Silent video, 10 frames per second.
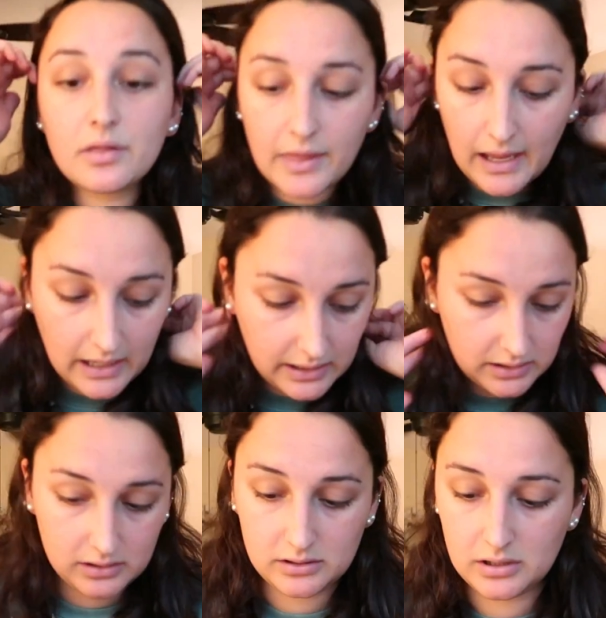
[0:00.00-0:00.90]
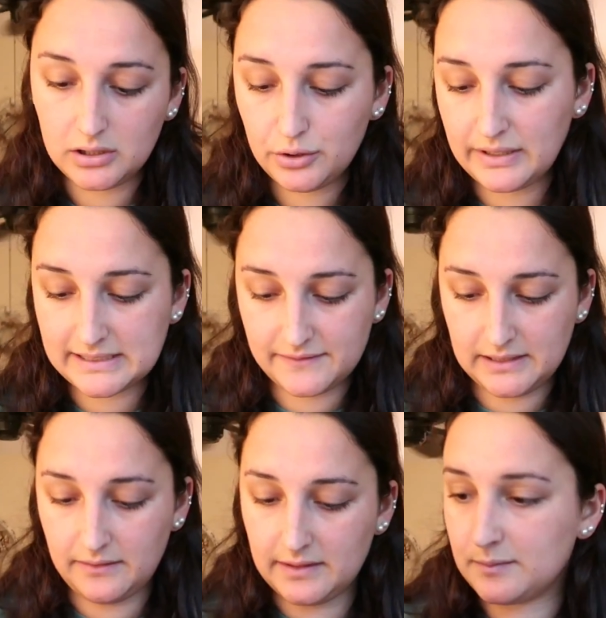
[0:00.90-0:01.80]
then you guys have
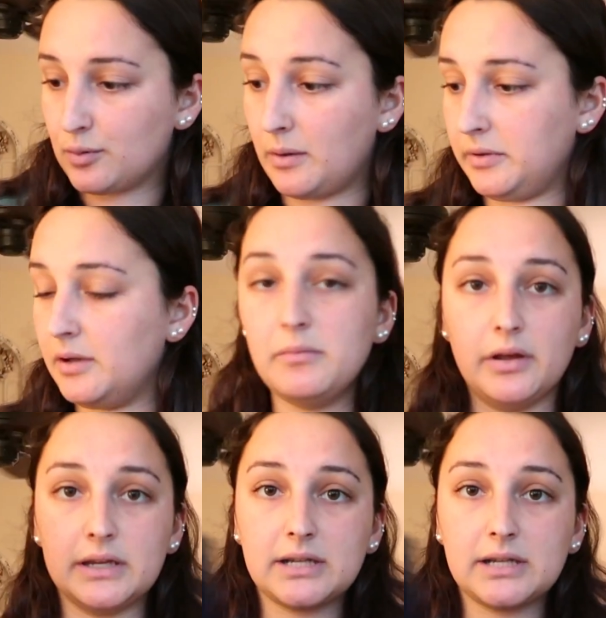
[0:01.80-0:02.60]
seen this probably a million